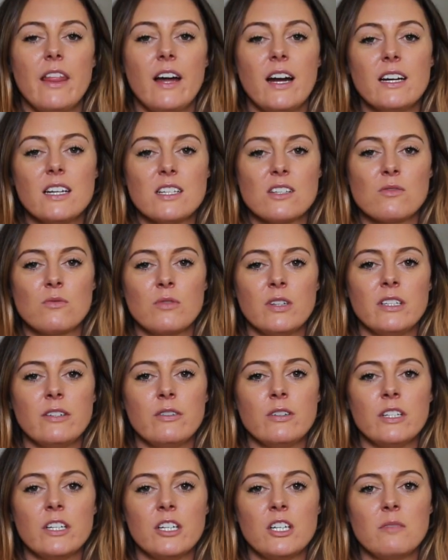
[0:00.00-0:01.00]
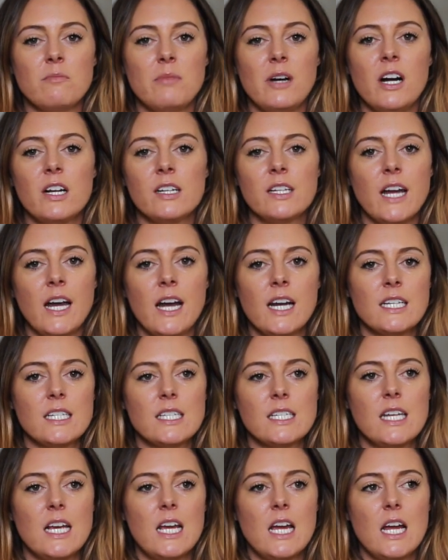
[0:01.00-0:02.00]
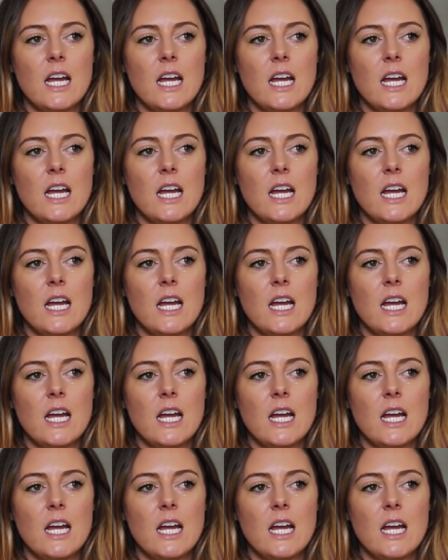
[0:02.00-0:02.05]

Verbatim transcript: That is a really, really good podcast.